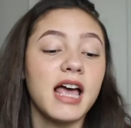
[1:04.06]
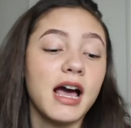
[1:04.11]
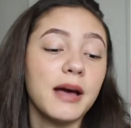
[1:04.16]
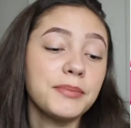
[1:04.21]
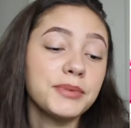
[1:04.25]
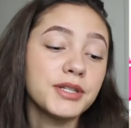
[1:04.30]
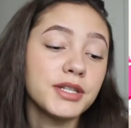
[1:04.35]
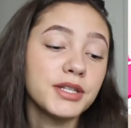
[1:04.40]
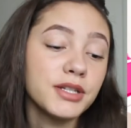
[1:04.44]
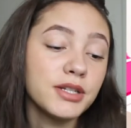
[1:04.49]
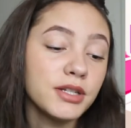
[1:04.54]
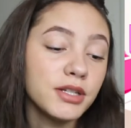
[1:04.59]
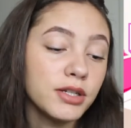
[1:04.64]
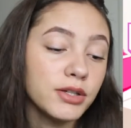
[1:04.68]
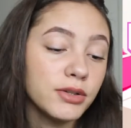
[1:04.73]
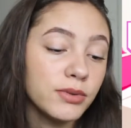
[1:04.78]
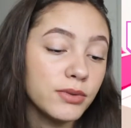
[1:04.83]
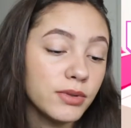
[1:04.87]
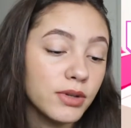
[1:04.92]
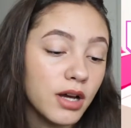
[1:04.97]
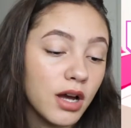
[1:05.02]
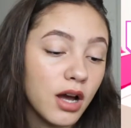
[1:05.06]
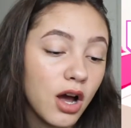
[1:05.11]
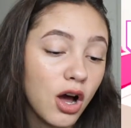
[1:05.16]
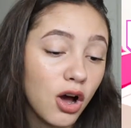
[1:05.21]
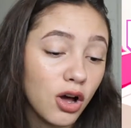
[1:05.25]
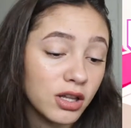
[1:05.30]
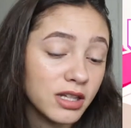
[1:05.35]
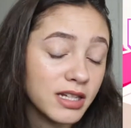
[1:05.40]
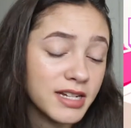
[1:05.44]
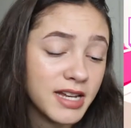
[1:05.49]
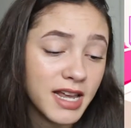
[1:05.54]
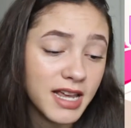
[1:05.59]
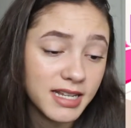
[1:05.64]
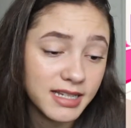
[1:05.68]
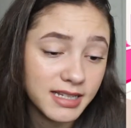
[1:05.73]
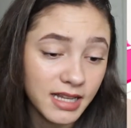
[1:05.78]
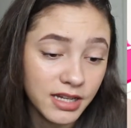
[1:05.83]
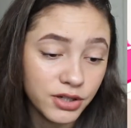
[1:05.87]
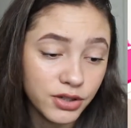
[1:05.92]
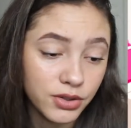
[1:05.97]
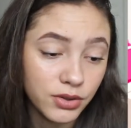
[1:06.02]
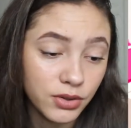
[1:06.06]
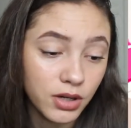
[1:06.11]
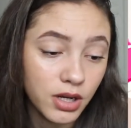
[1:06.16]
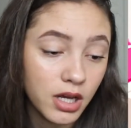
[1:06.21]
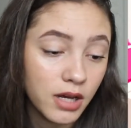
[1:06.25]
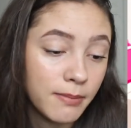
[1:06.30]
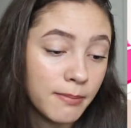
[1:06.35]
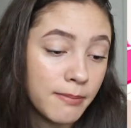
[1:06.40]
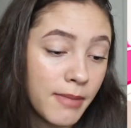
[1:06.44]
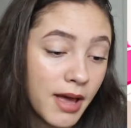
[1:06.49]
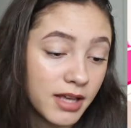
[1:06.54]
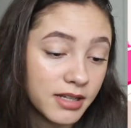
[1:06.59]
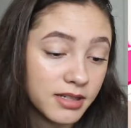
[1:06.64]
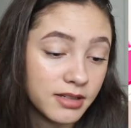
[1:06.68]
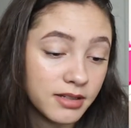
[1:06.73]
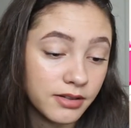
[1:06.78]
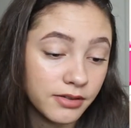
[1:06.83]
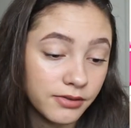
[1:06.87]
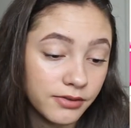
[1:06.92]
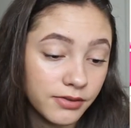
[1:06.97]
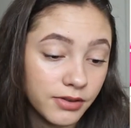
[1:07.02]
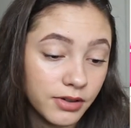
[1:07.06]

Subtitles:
the absolute holiday essential, a massive